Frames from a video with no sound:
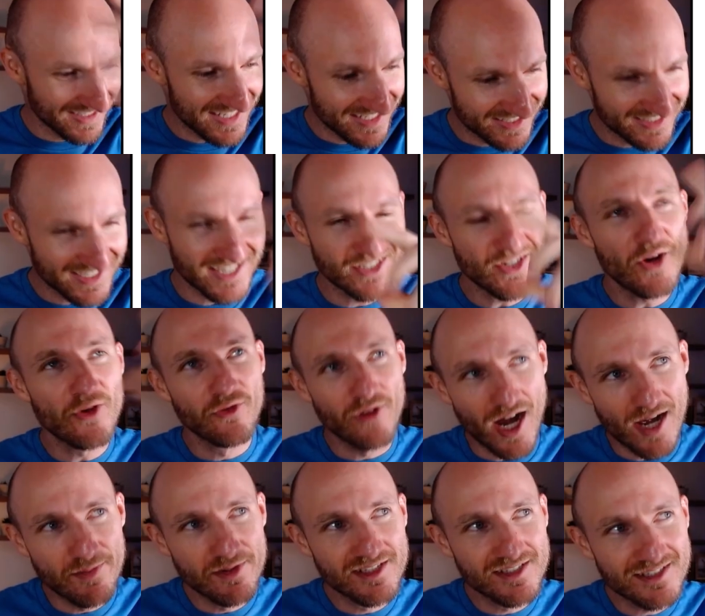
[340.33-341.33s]
says, oh,
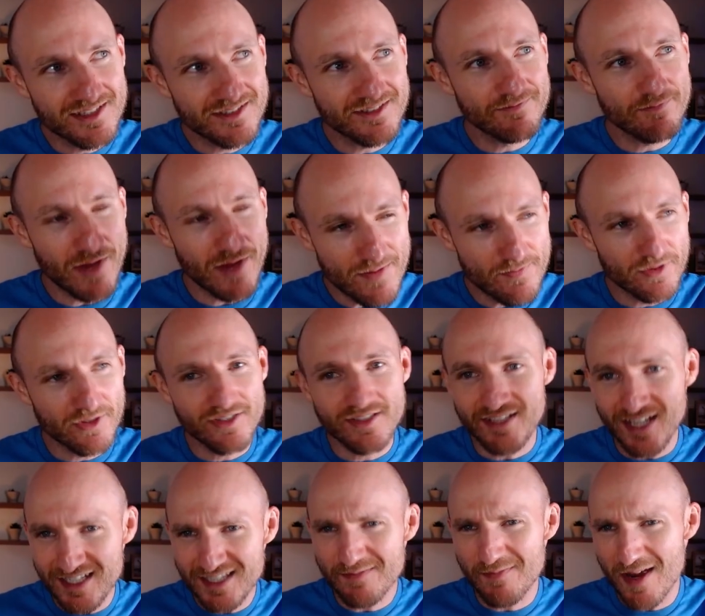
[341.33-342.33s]
Robin's paper
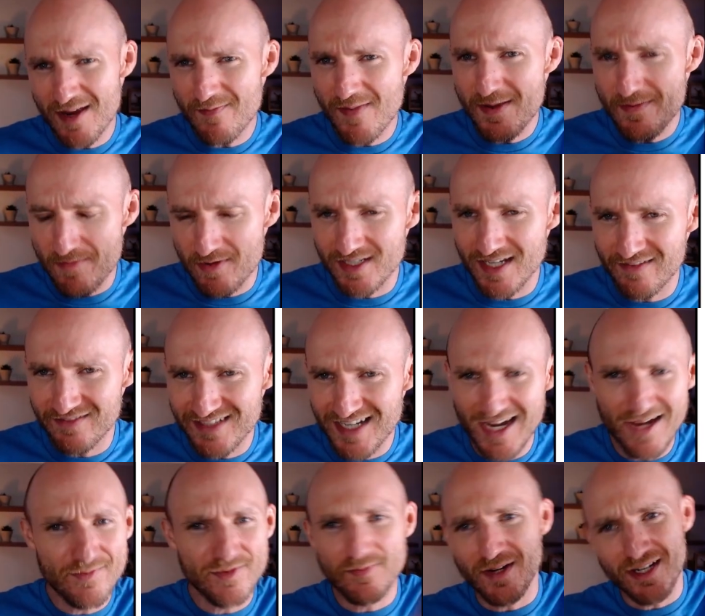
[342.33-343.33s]
cites my paper 7
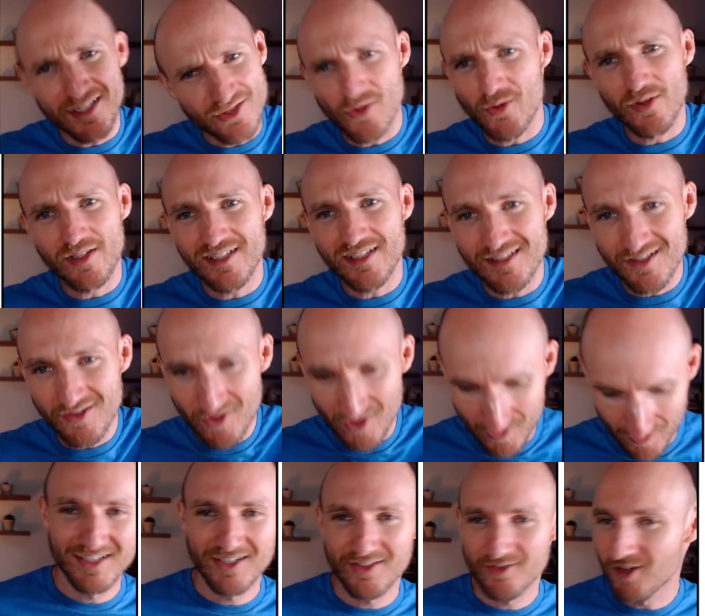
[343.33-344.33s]
times, but I totally
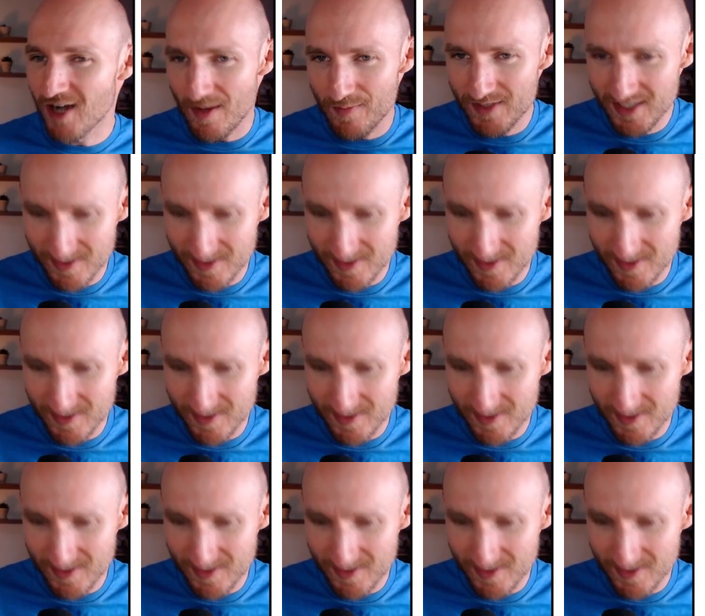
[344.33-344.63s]
disagree with Robin's